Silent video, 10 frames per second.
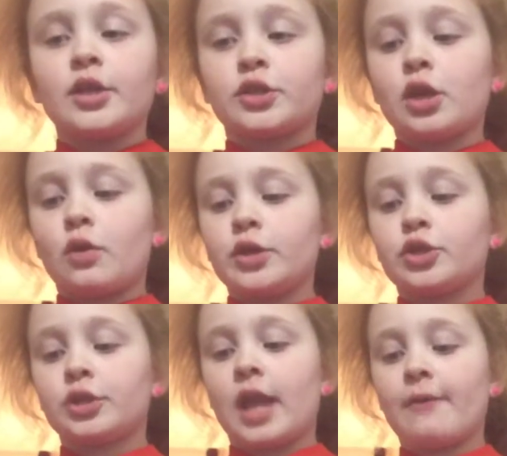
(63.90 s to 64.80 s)
So you
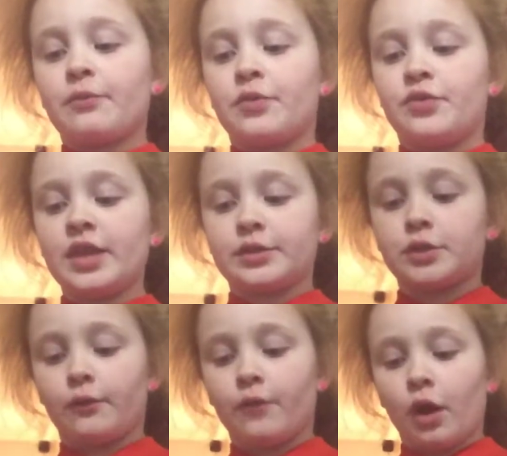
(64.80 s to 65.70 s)
should have this
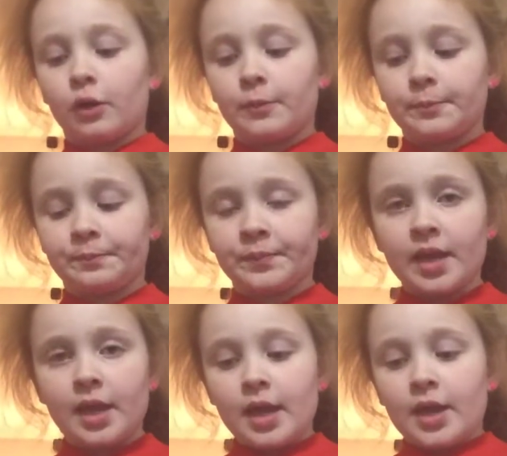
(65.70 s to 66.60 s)
so far.
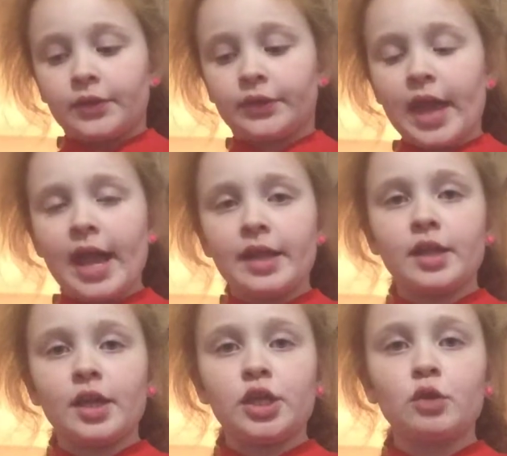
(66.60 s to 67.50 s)

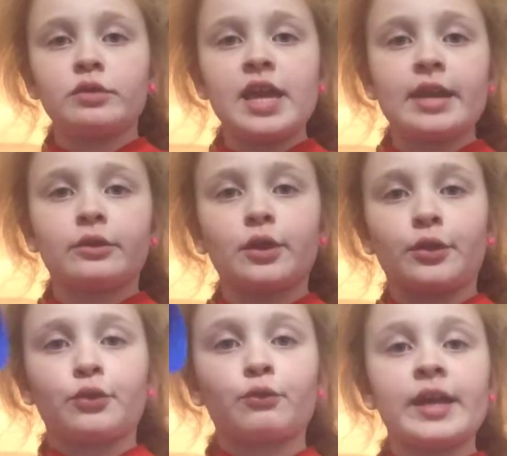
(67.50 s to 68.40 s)
Then you take the
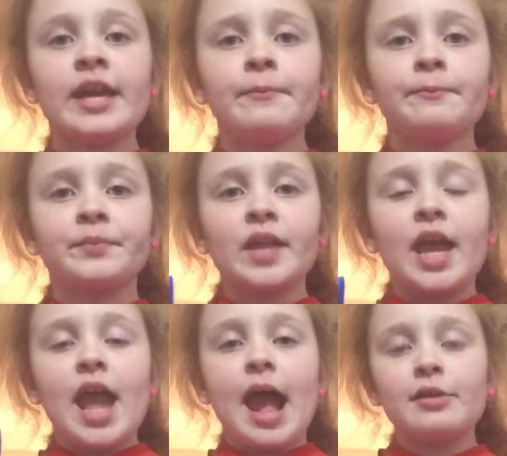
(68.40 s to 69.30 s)
3
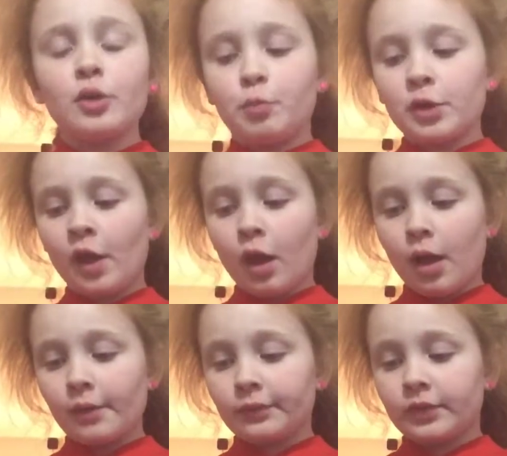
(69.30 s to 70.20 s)
and you put it
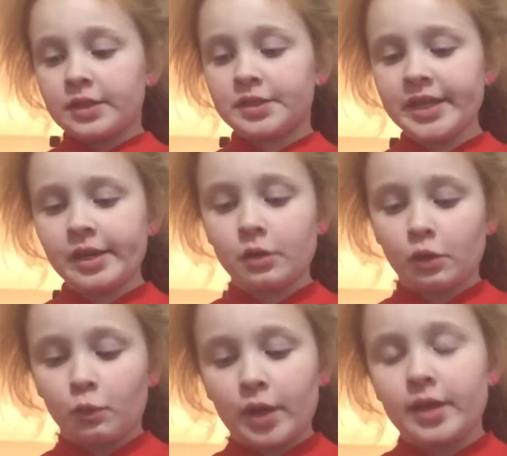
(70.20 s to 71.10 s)
on the
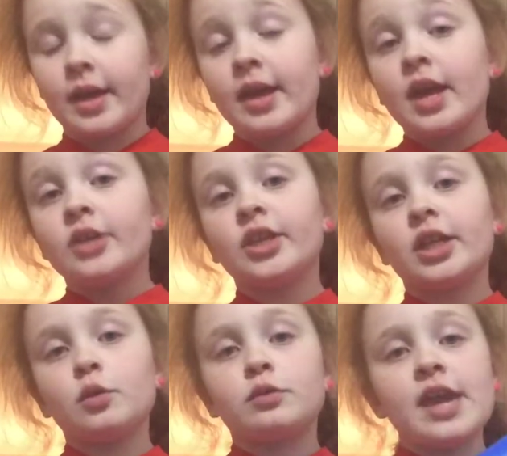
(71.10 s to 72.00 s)
singular one.
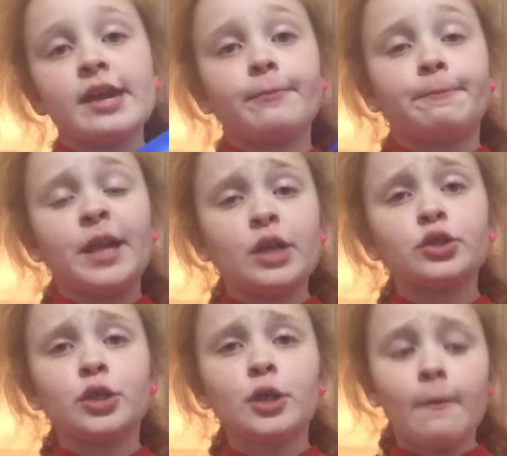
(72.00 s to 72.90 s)
Then you take
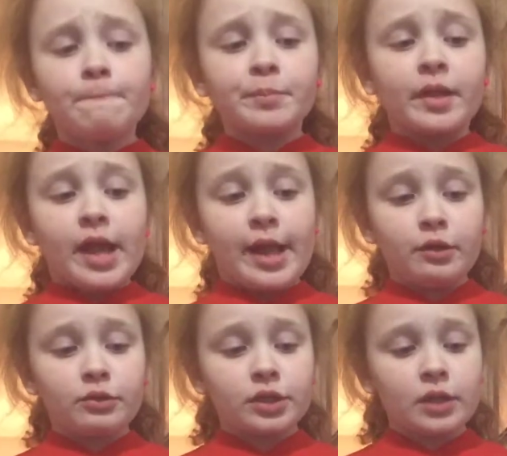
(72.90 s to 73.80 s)
these 2 and
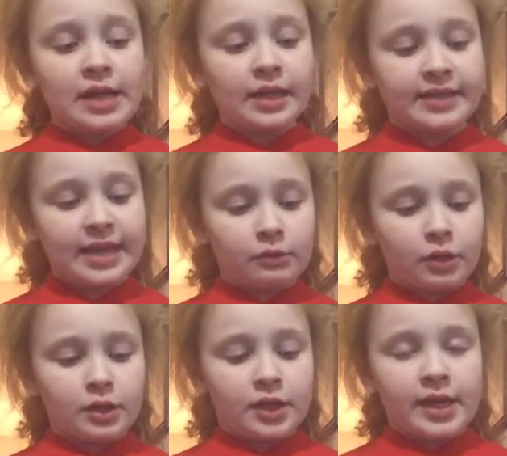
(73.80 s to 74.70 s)
you slide it down
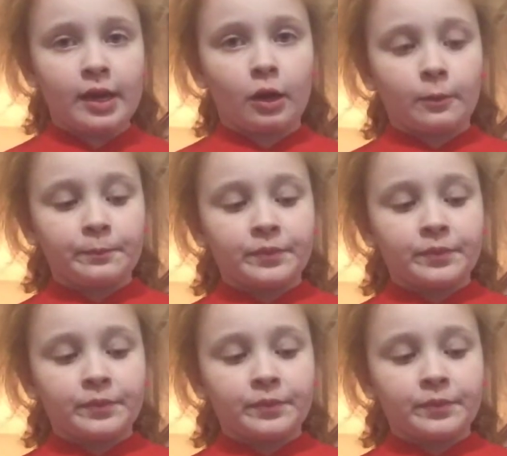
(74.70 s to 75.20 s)
on here.